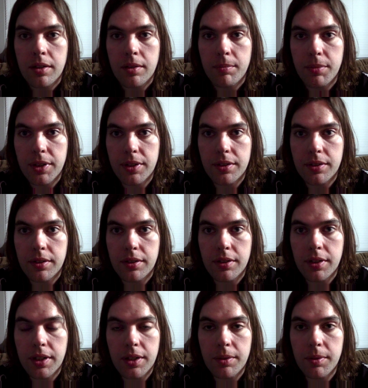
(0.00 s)
But
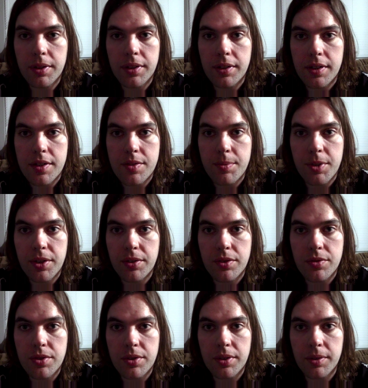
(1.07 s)
you know what? That's part of the
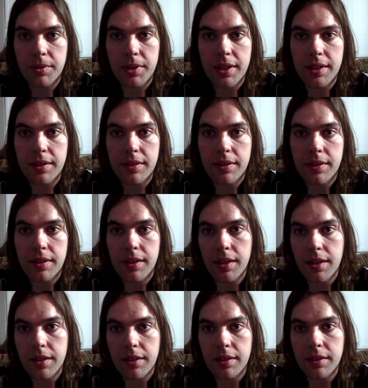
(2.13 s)
journey, right? The
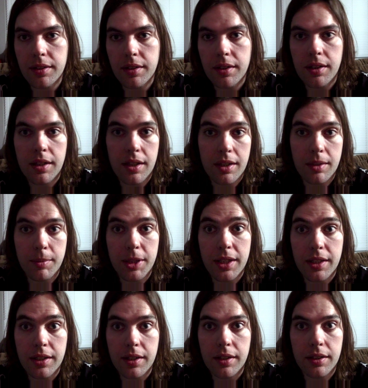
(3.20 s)
ending and the
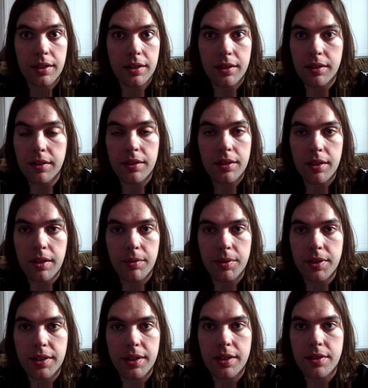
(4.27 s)
beginning and
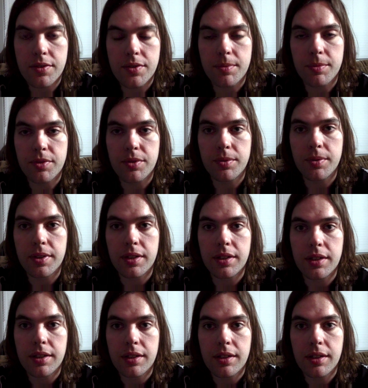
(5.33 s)
everything else in
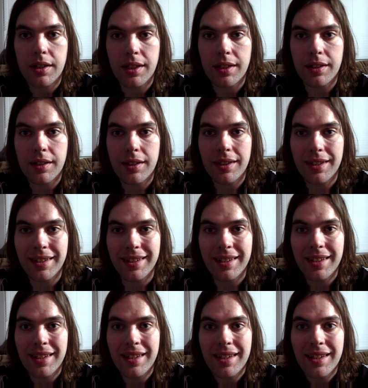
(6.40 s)
between. And
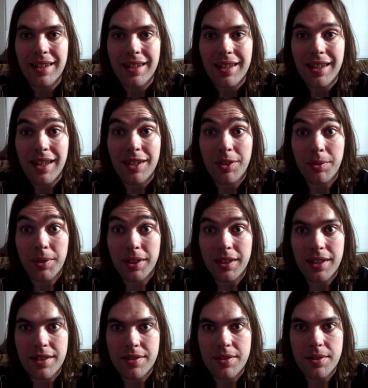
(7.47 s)
I don't want to
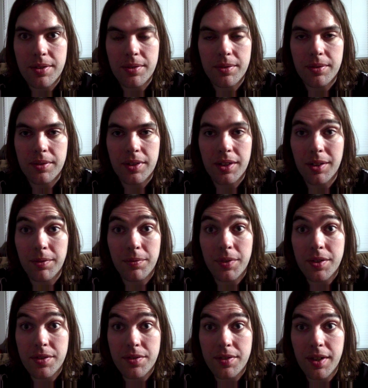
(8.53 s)
get too,
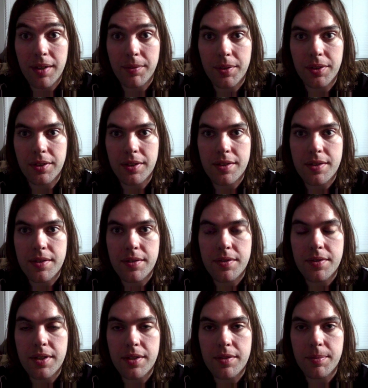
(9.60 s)
philosophical and
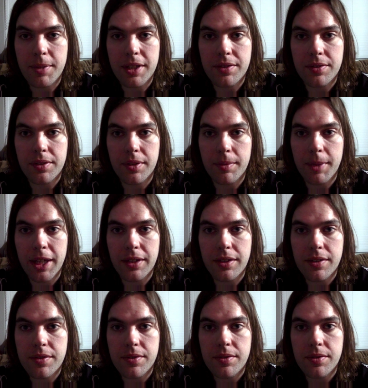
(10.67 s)
sentimental about
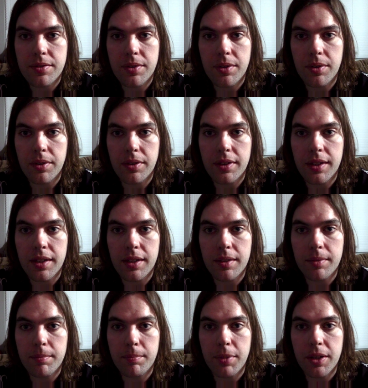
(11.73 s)
this whole
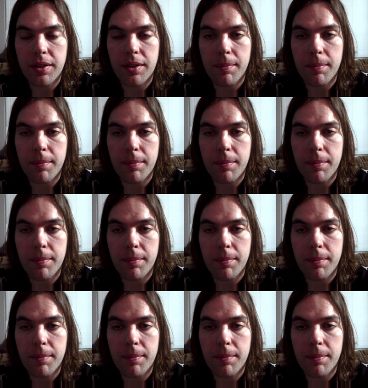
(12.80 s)
thing. But